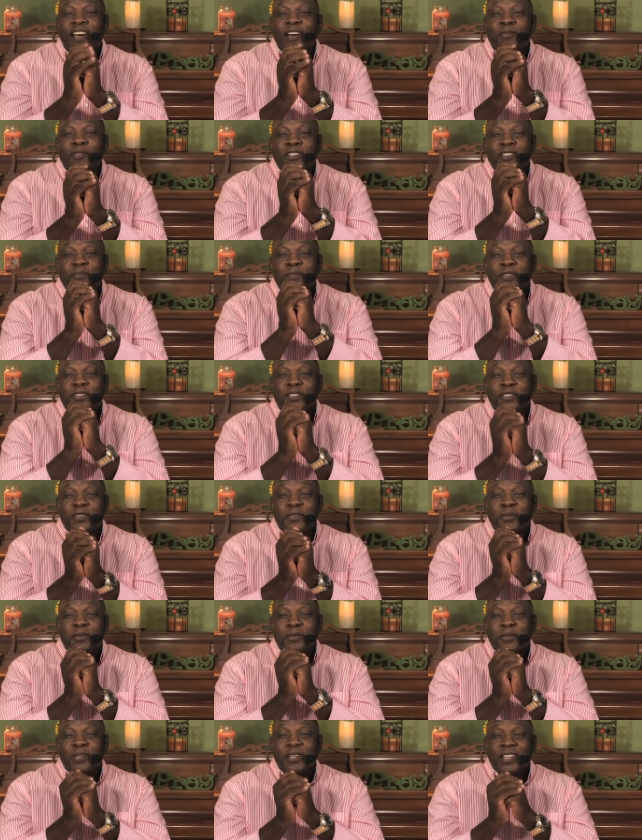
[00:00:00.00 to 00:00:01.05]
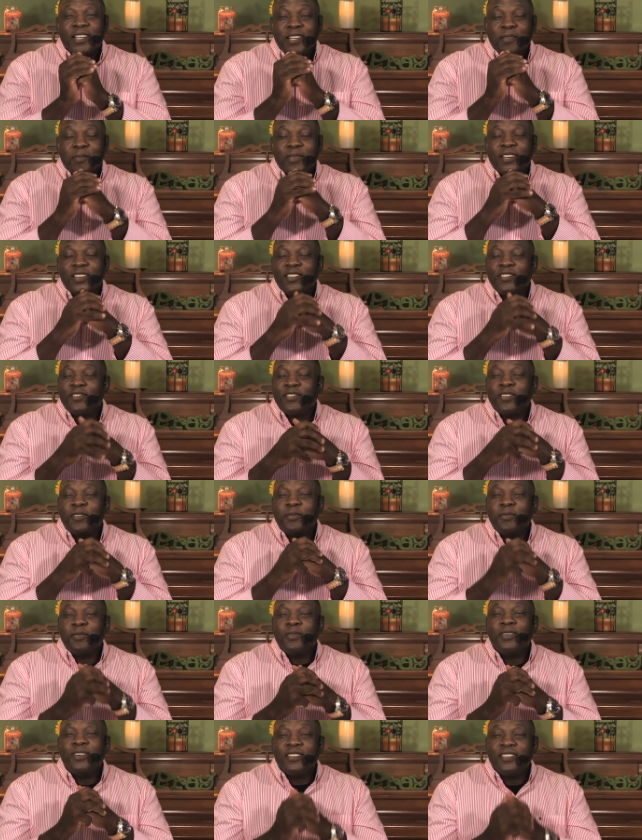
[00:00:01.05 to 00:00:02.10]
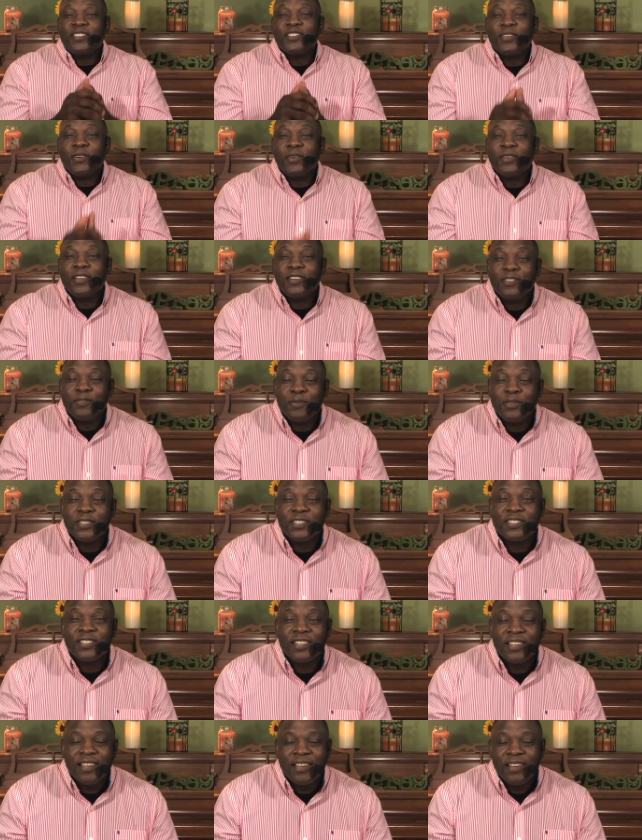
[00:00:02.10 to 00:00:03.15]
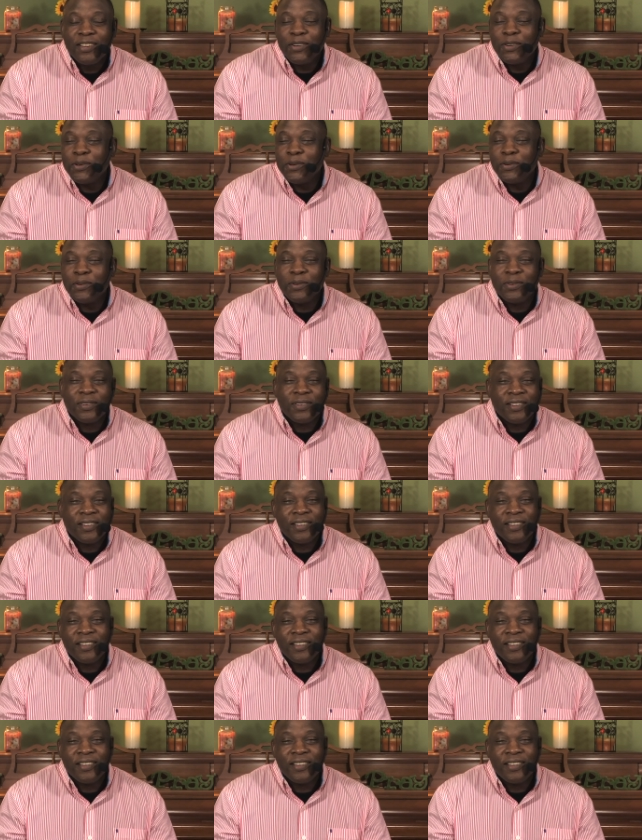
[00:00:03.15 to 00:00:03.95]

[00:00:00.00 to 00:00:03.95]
I was pursued because someone thought it was oh